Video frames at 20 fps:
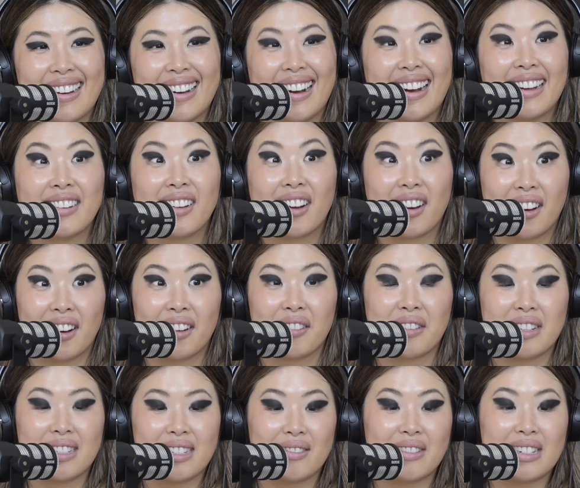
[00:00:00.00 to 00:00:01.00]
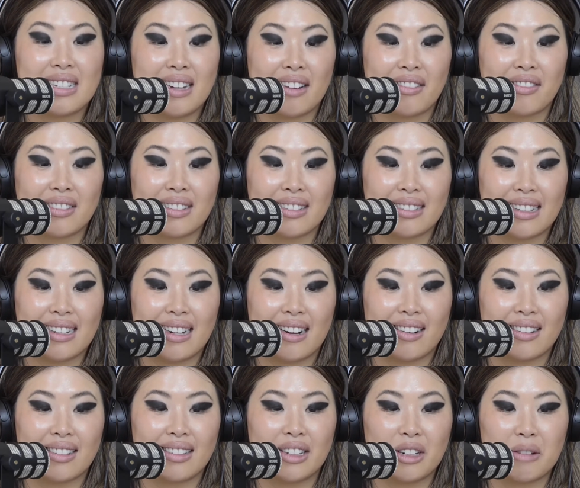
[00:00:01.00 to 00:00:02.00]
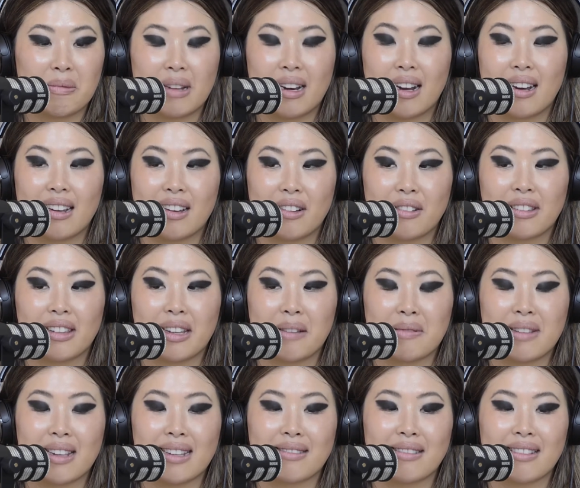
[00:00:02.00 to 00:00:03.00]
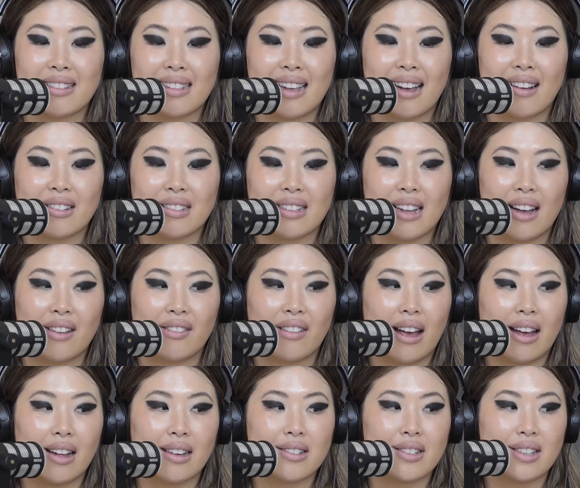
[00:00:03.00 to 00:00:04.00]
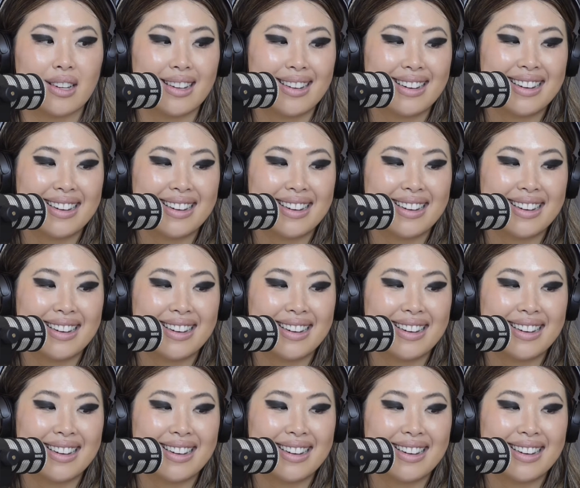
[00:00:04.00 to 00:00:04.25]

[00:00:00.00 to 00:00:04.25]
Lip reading: I know we definitely are a little bit unhealthily obsessed with SalesNav, and